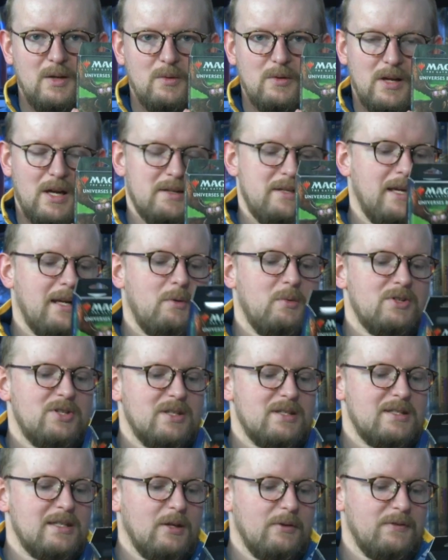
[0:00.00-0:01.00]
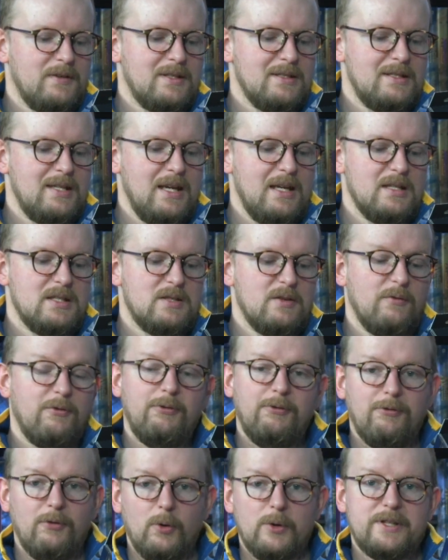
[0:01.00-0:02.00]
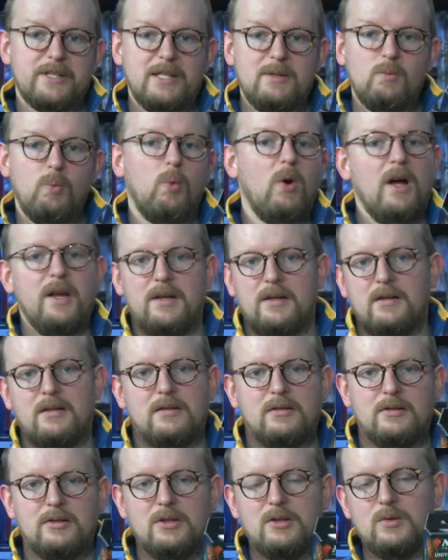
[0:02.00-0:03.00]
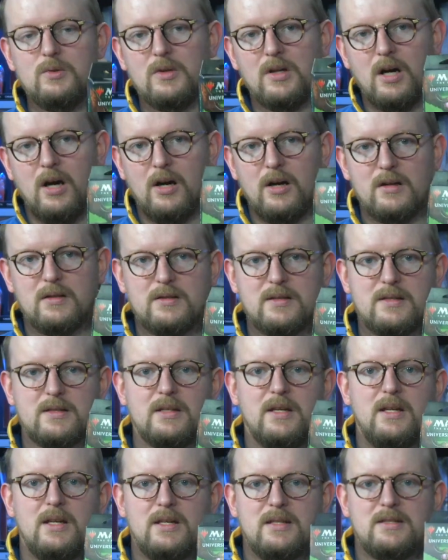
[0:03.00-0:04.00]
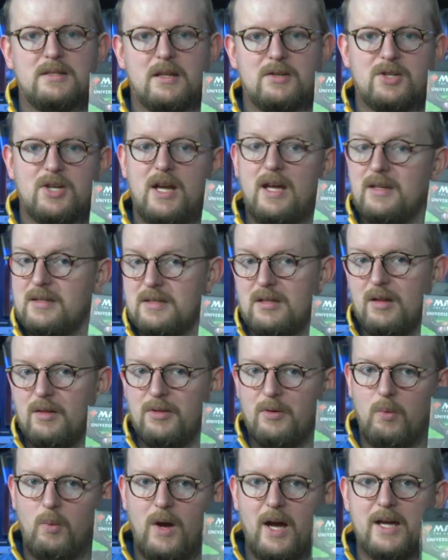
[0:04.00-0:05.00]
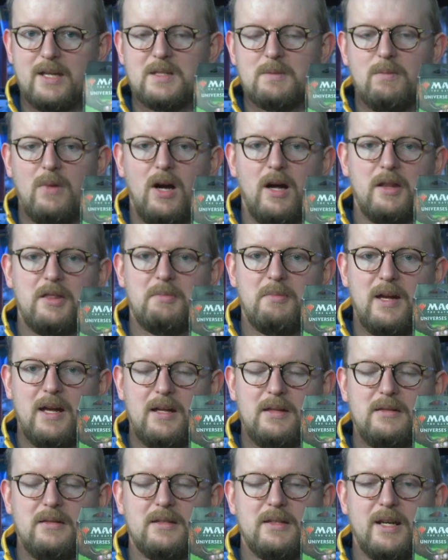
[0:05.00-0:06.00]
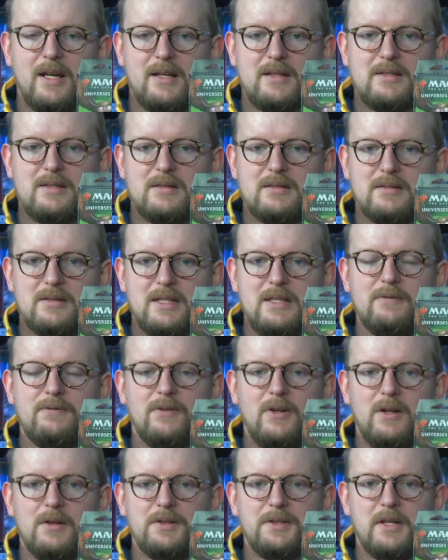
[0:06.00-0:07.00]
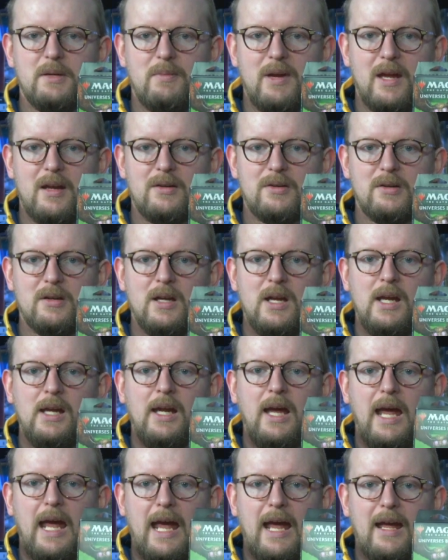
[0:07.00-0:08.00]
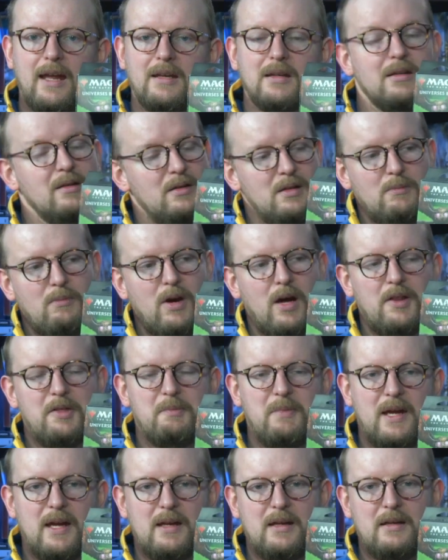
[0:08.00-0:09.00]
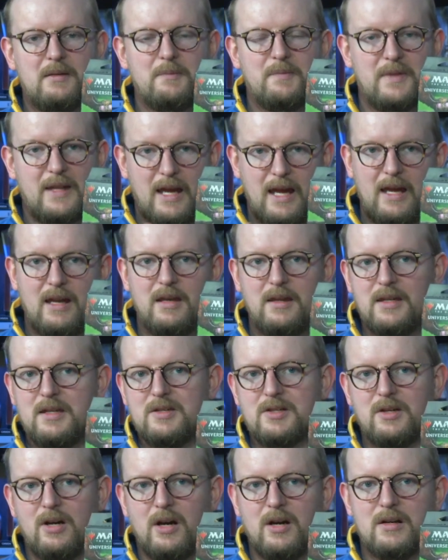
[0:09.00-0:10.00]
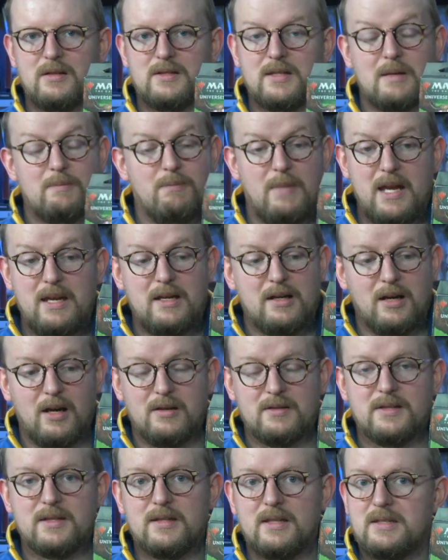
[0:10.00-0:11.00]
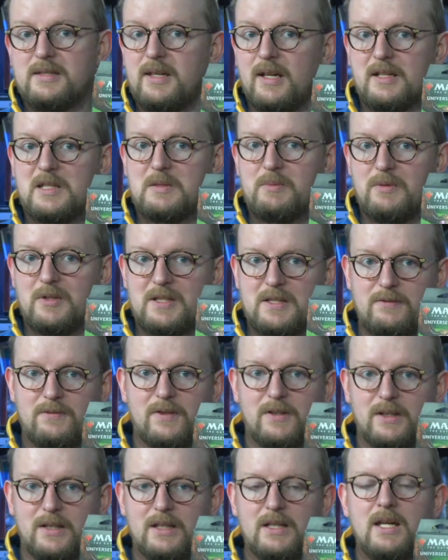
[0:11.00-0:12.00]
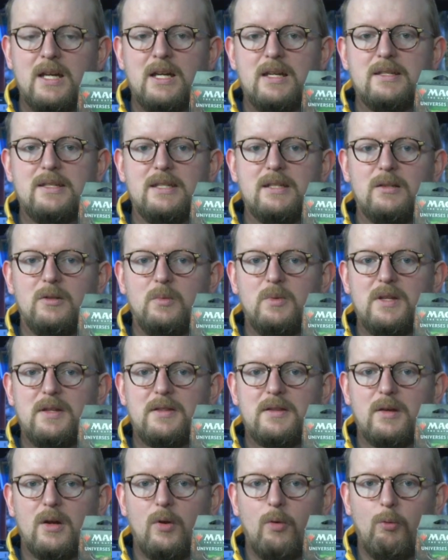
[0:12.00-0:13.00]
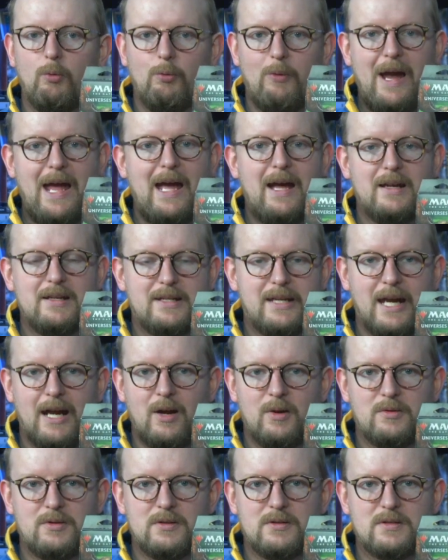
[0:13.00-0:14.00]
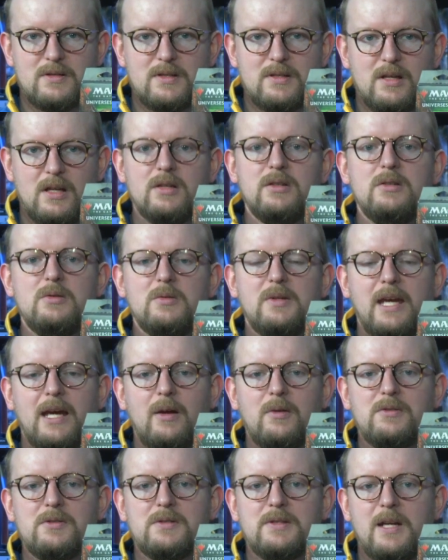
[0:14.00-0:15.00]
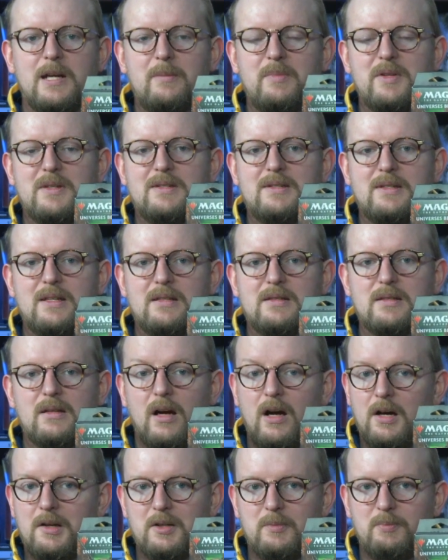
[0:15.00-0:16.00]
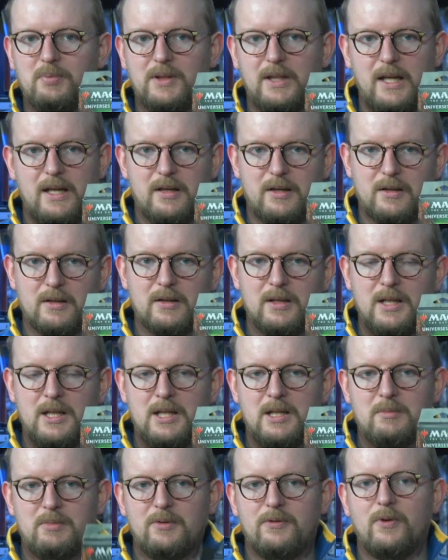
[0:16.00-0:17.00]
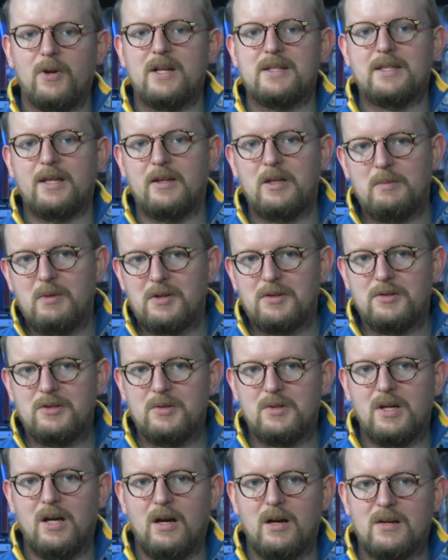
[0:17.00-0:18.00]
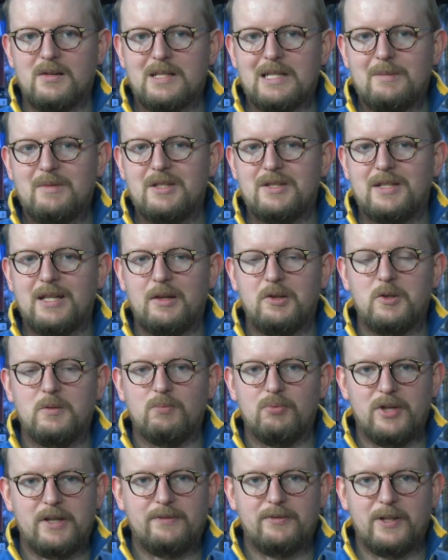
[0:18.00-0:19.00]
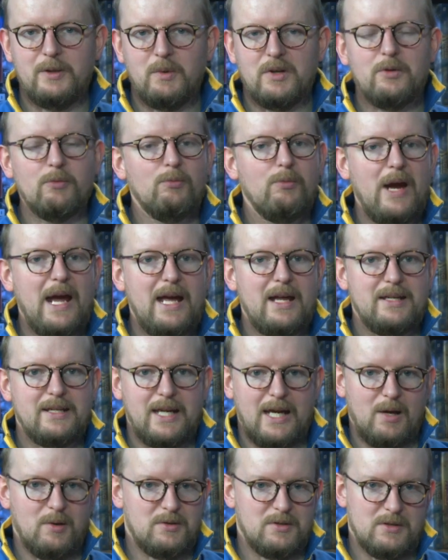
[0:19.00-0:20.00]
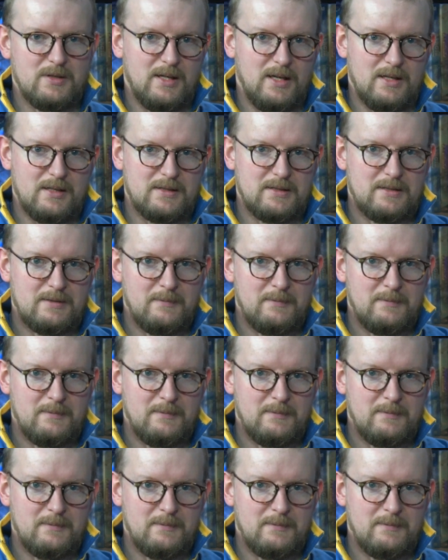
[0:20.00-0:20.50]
a deck which itself contains 41 new cards, such as the Wise Mothman, the deck's default commander, and the Mothman and these cards, and many cards in this deck specifically, deal with rad counters, a new counter type that sits on a player. Before I tell you about the new cards, let me tell you briefly what a rad counter does.